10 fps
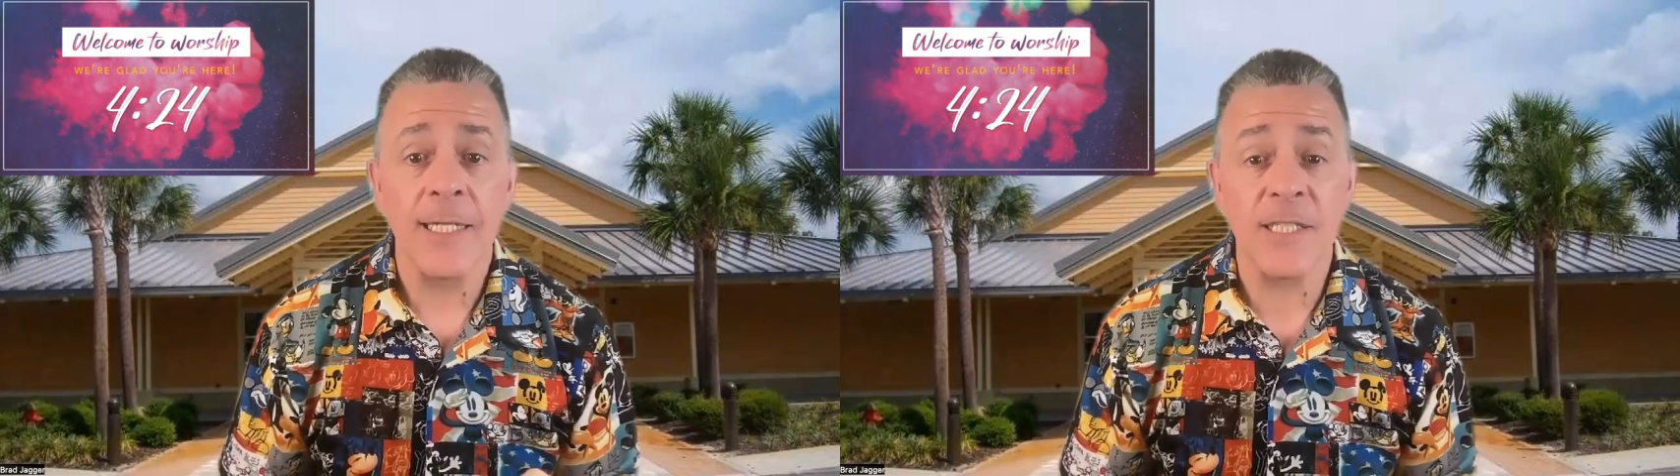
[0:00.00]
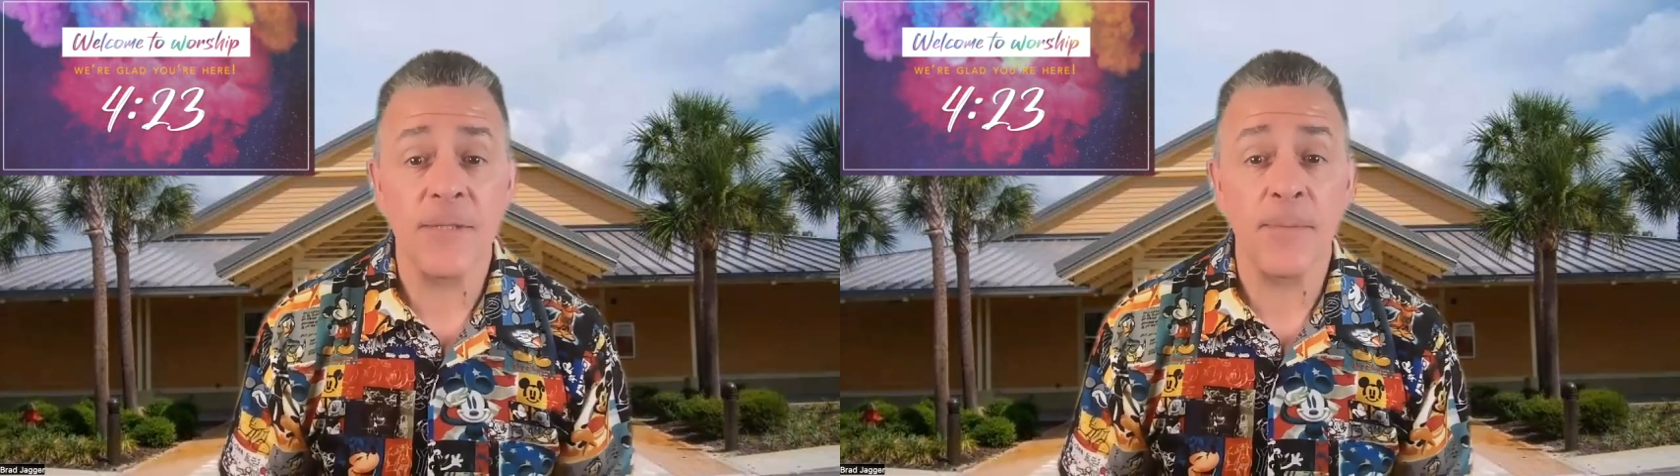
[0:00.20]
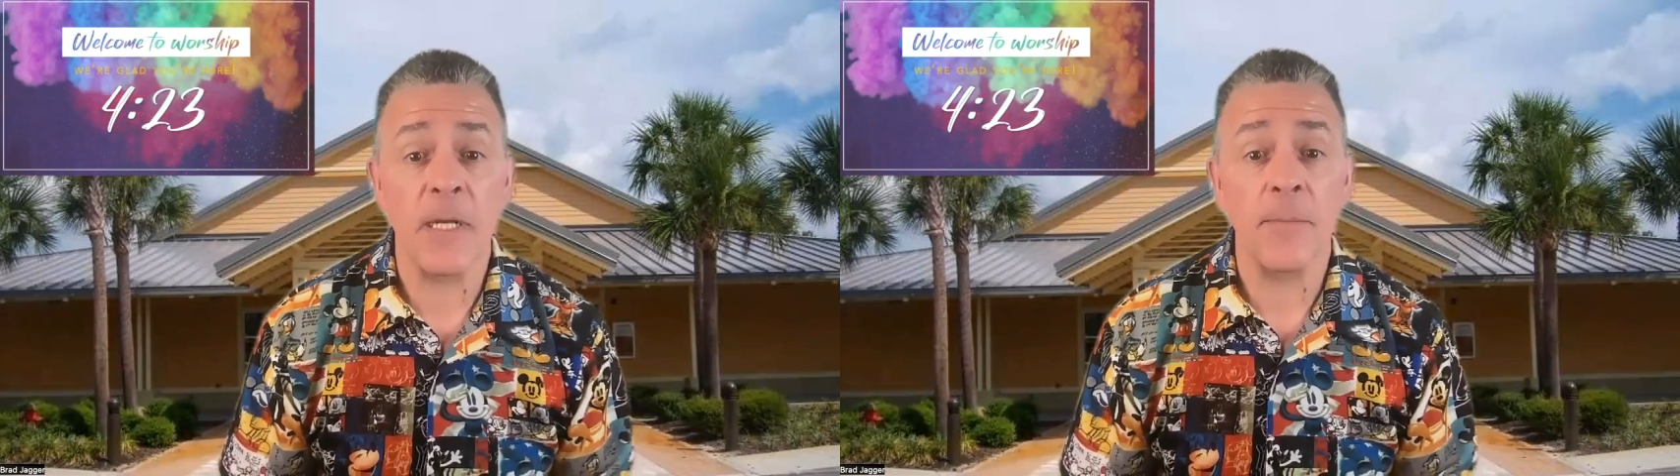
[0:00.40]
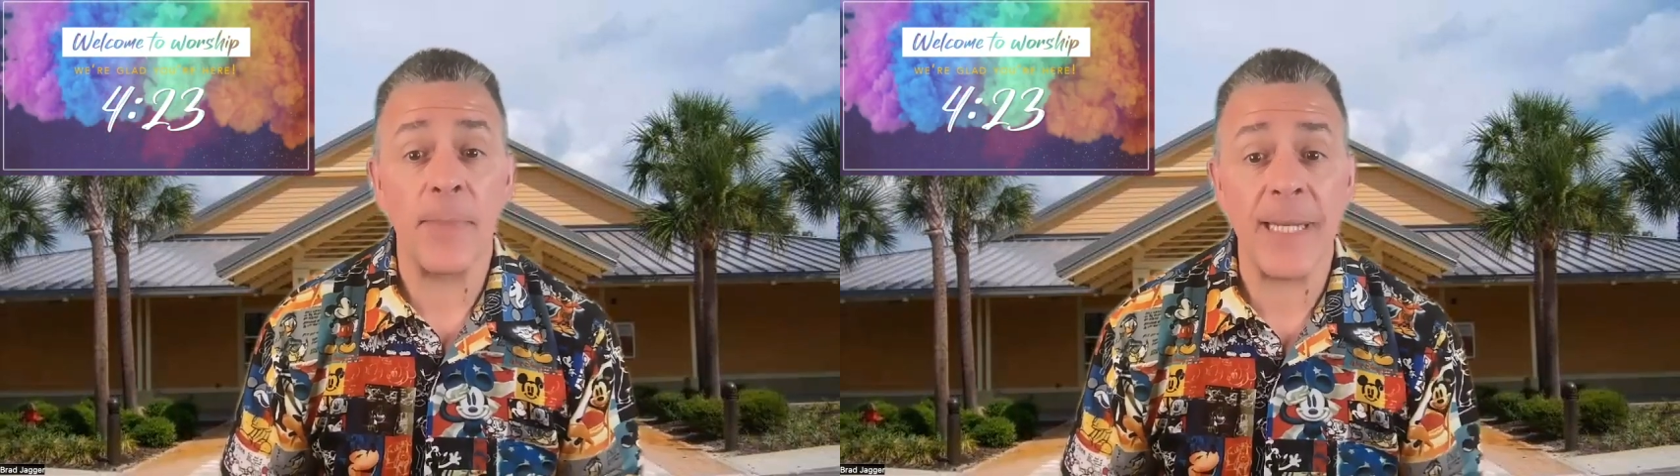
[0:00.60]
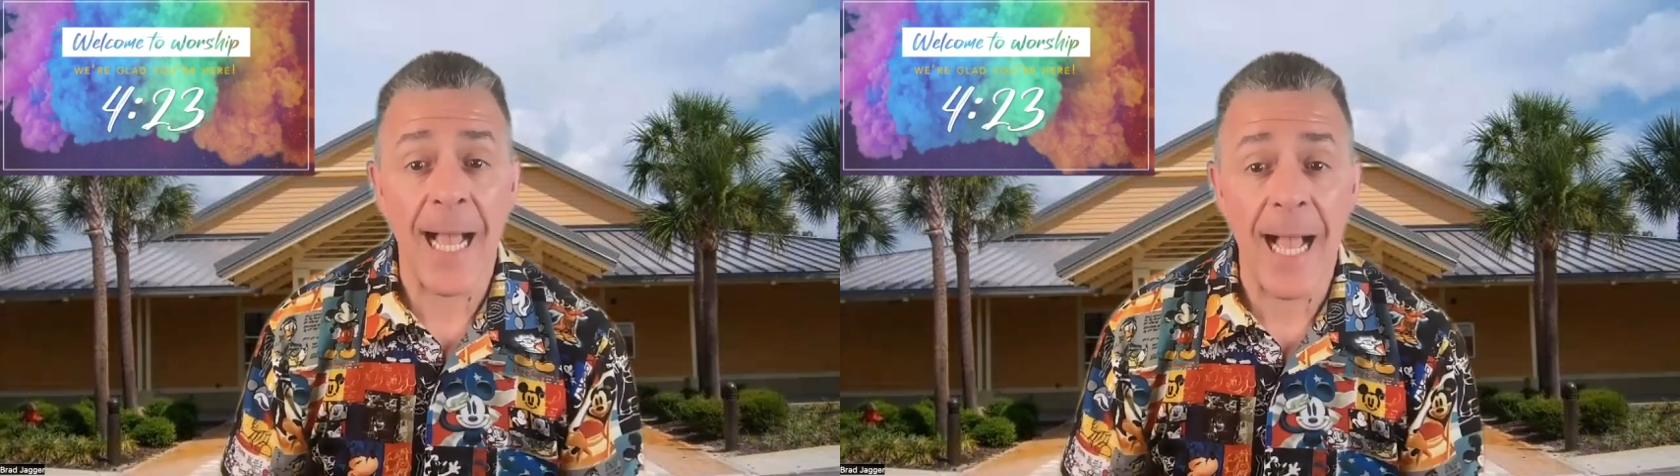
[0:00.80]
spent
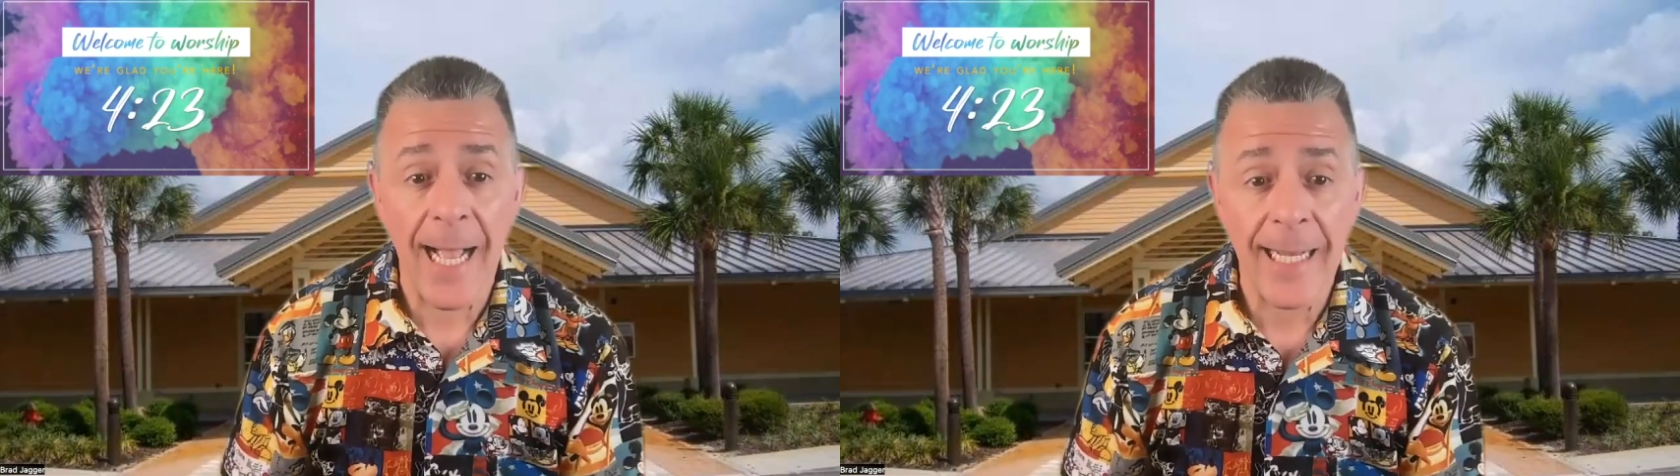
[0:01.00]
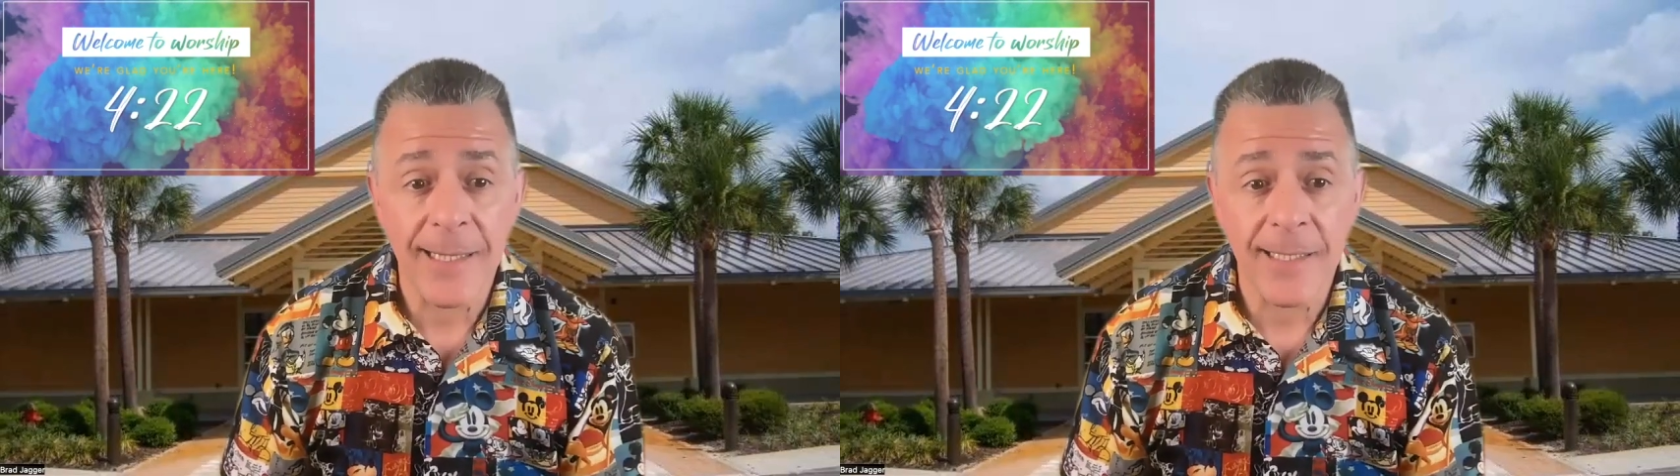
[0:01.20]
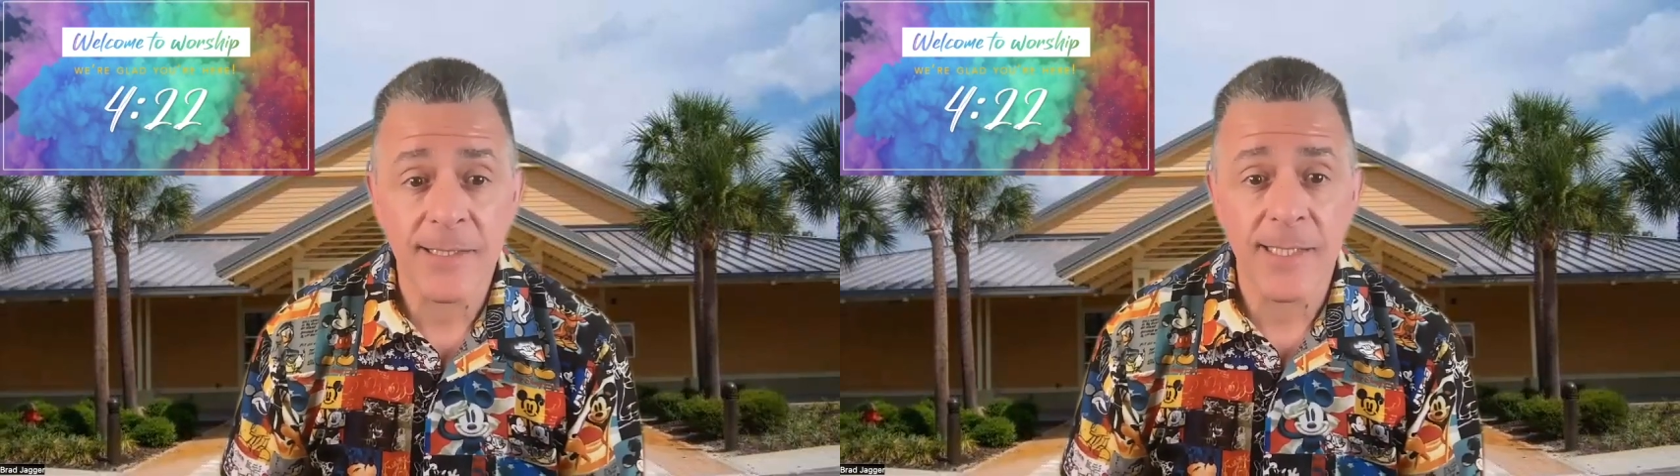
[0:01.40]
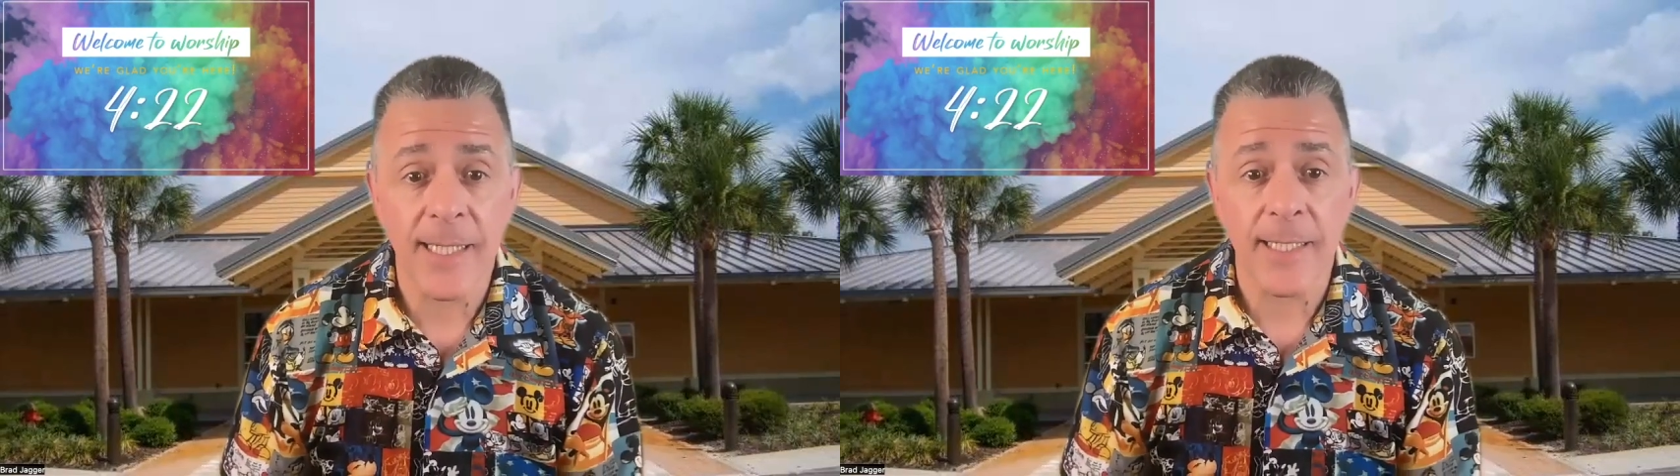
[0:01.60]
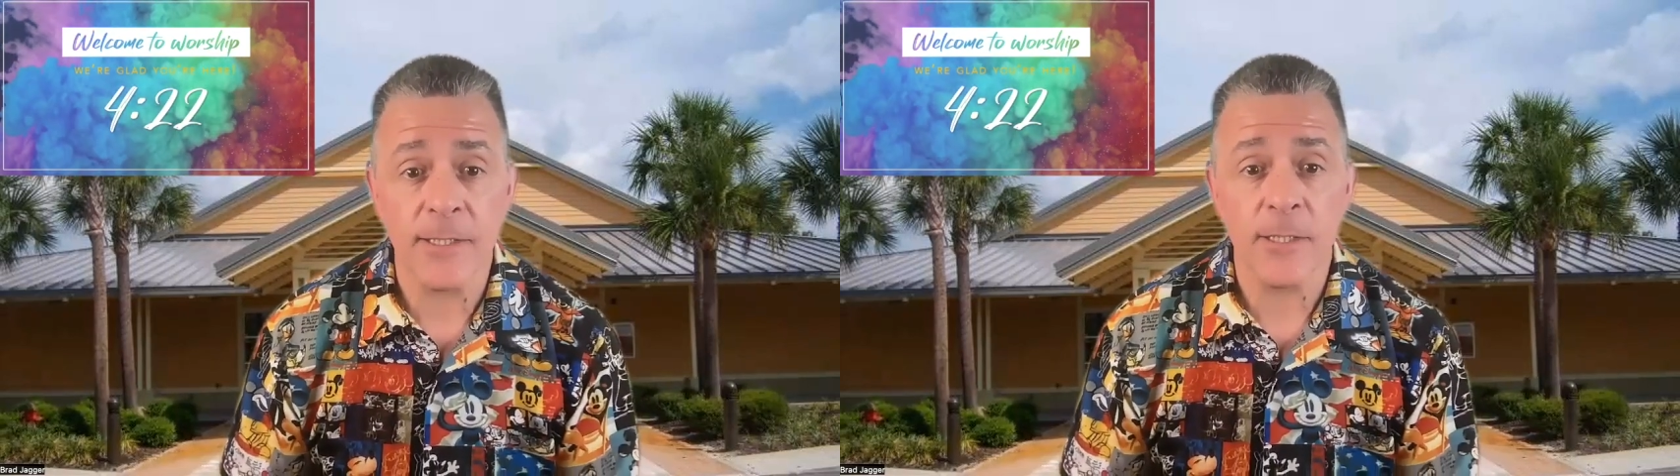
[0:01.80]
behind the
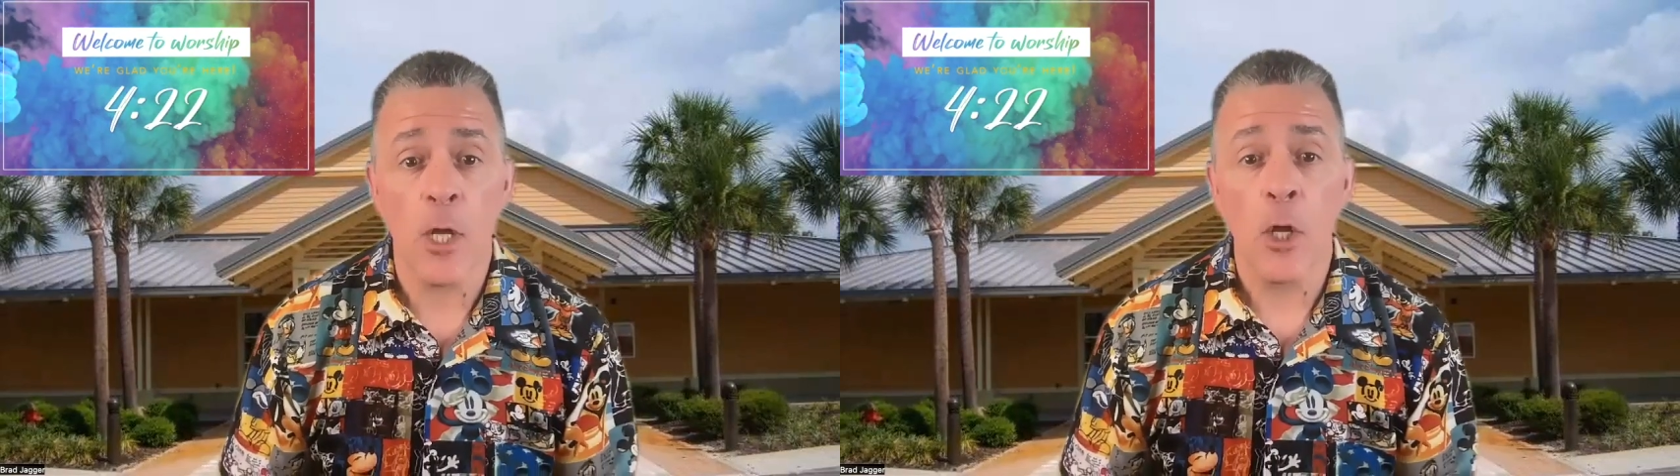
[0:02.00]
scenes